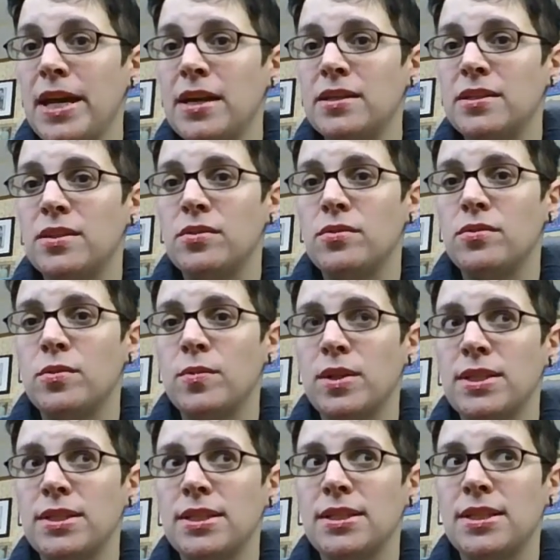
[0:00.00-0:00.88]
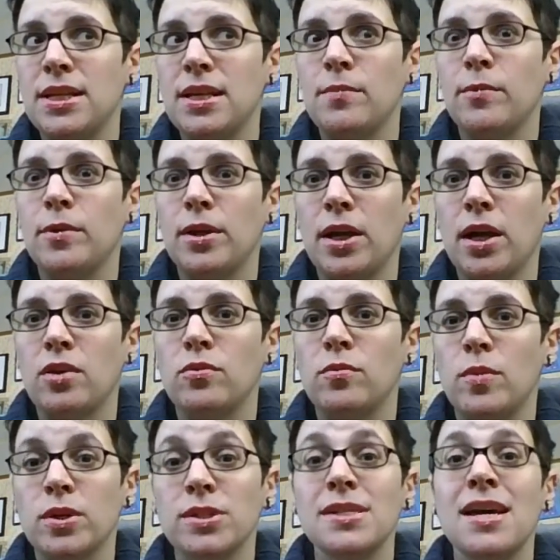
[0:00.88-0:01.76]
yeah, so 2016, I'm reading
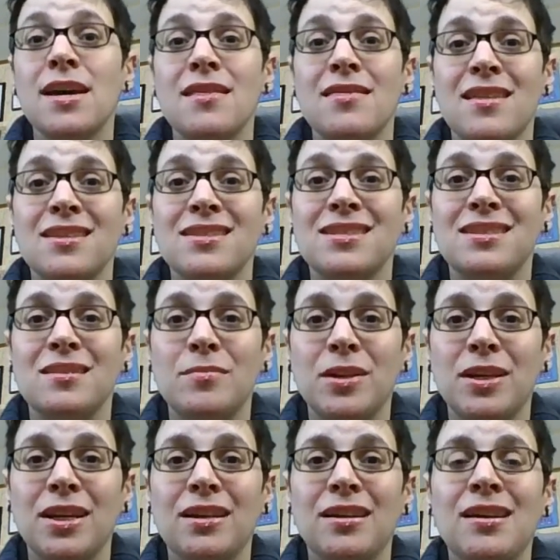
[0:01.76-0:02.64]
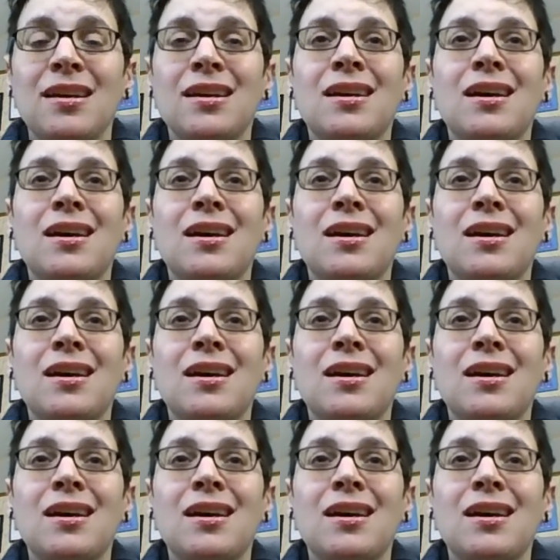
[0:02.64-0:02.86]
100 books. That's the plan.